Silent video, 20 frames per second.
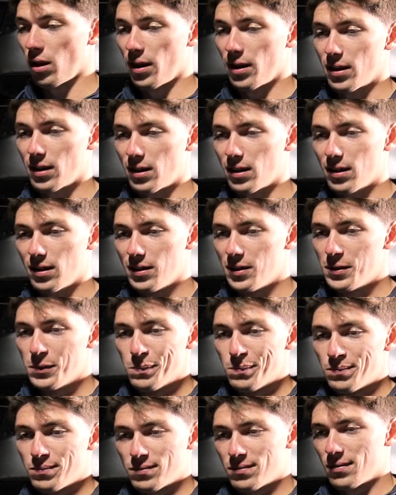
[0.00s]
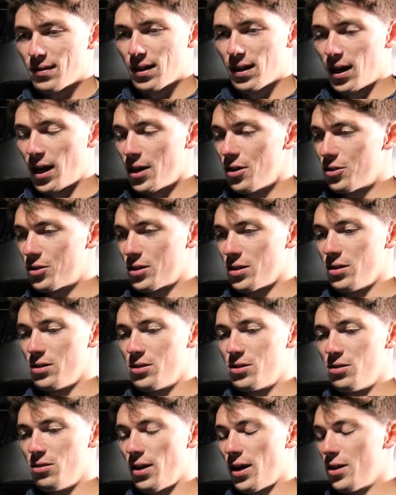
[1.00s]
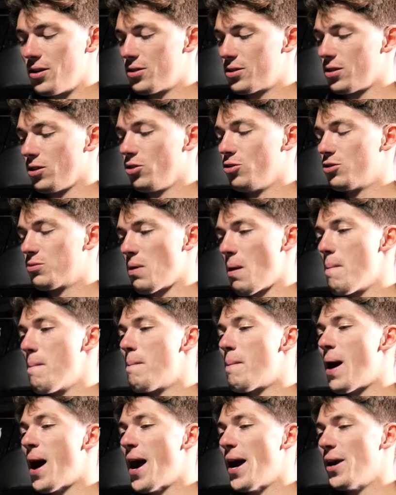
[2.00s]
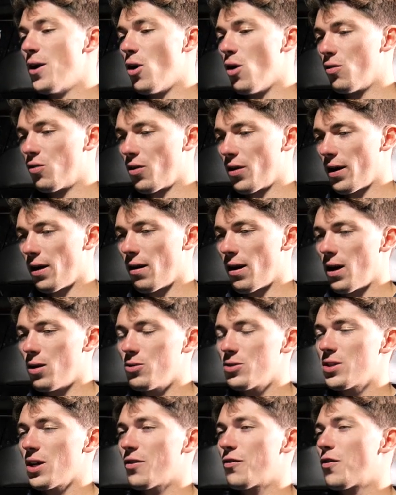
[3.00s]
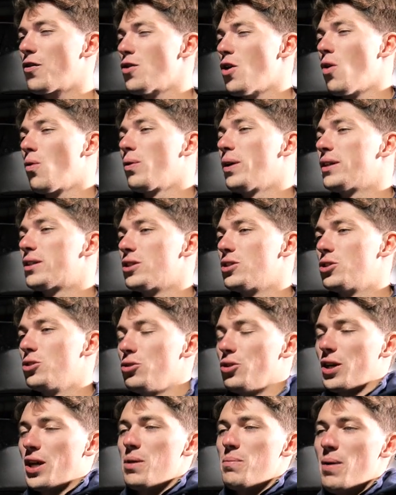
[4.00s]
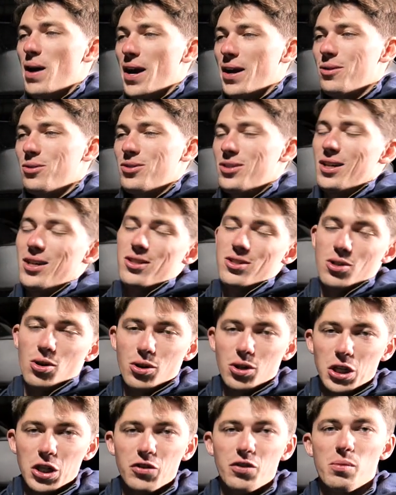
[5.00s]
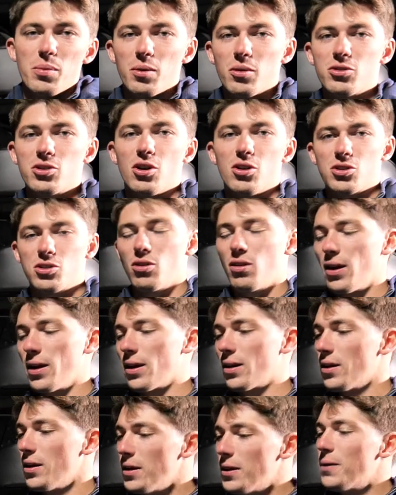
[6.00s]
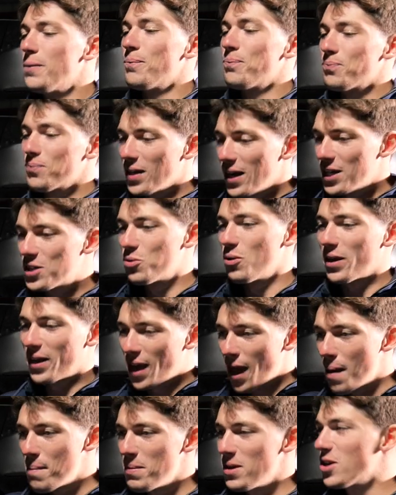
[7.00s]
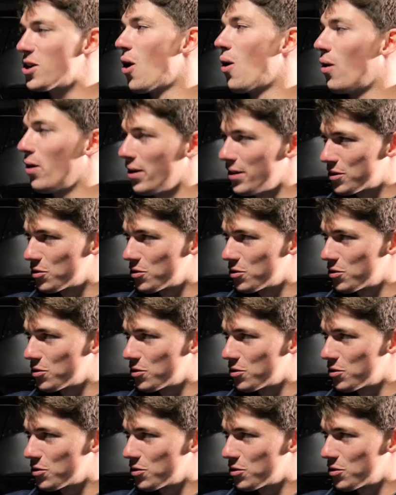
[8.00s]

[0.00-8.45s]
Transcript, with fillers: like, I used to, dude, I used to lose my mind over here. I was like, for no reason, To looking back, it was like so goofy, but it was also like, it's what kept me going,